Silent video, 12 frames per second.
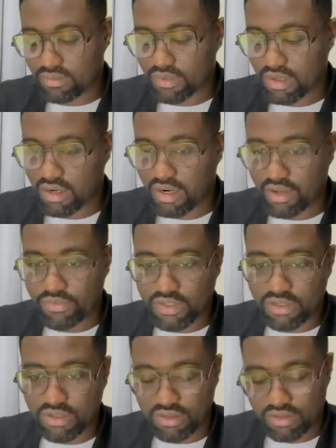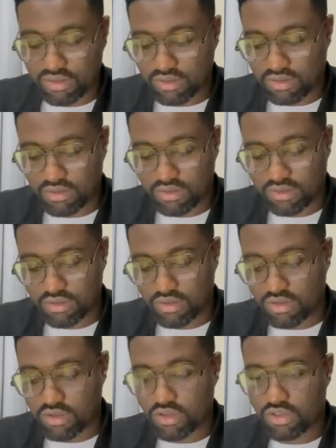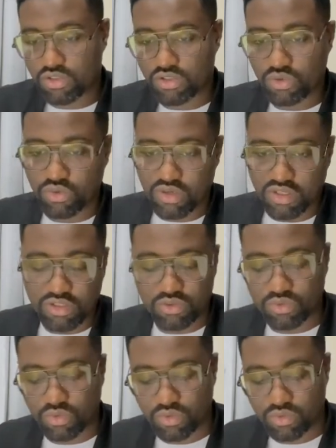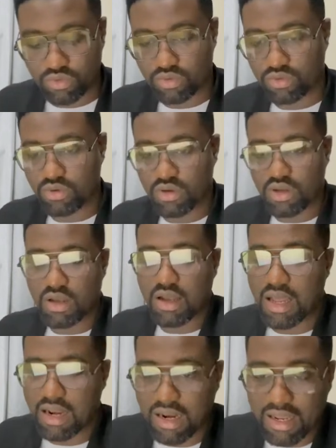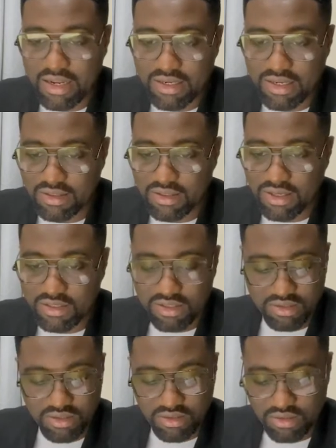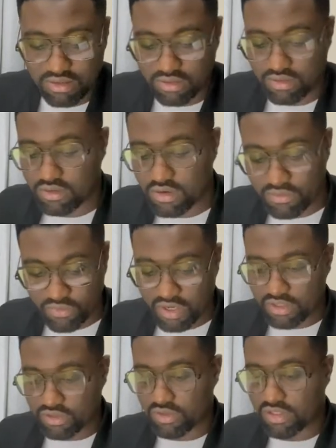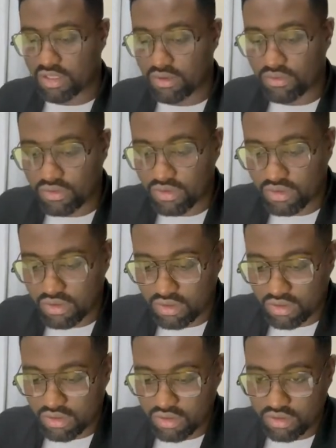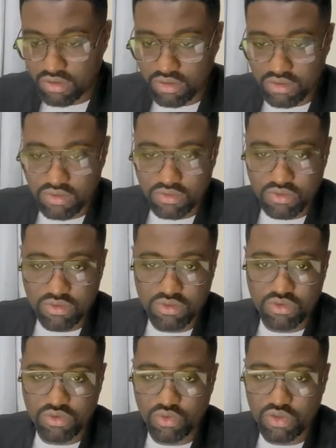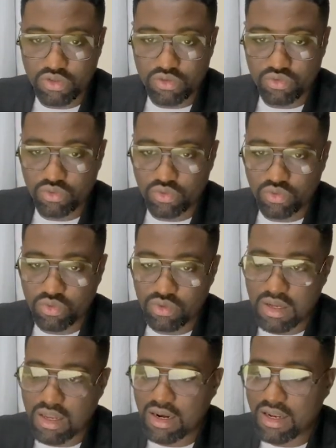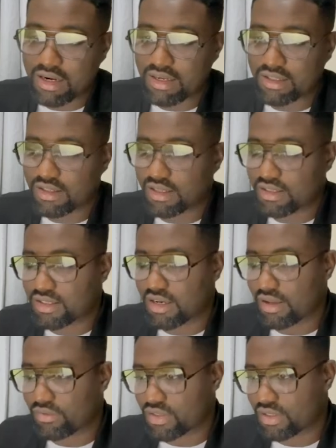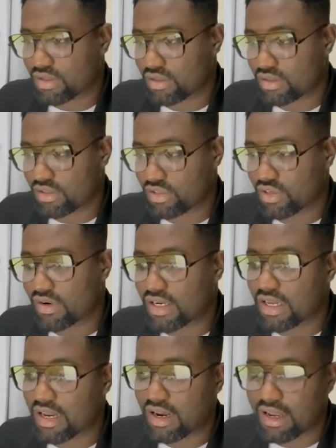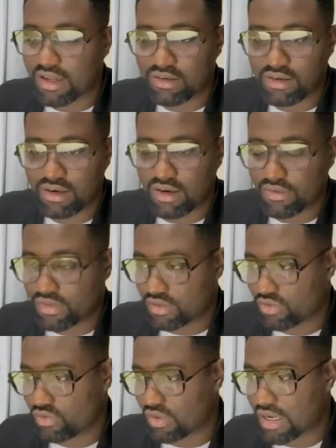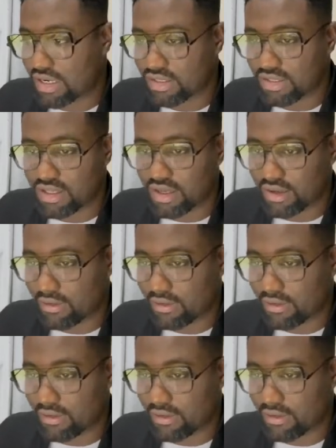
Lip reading: left. So this will align the text. Don't forget to save. So it will align the text left. It's already aligned left, so that is the